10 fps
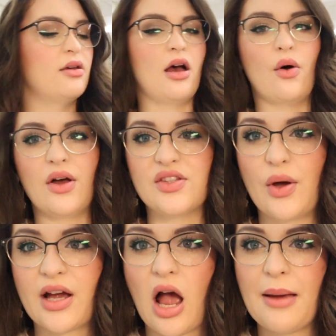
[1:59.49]
oh, also
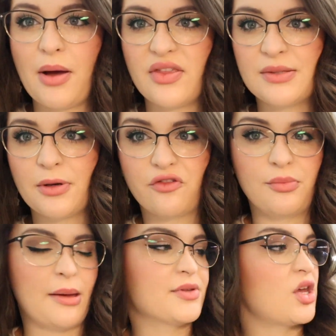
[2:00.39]
I bought this book
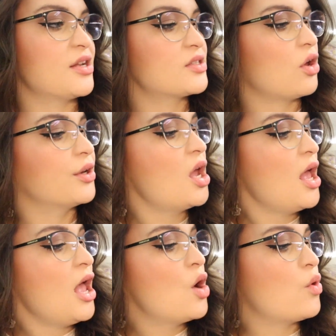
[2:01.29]
from Amazon. It's called
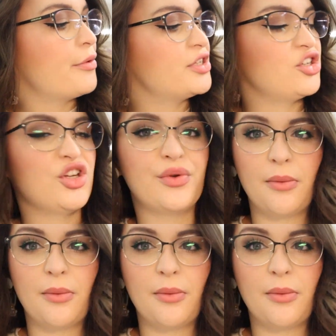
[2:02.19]
What Would You Do in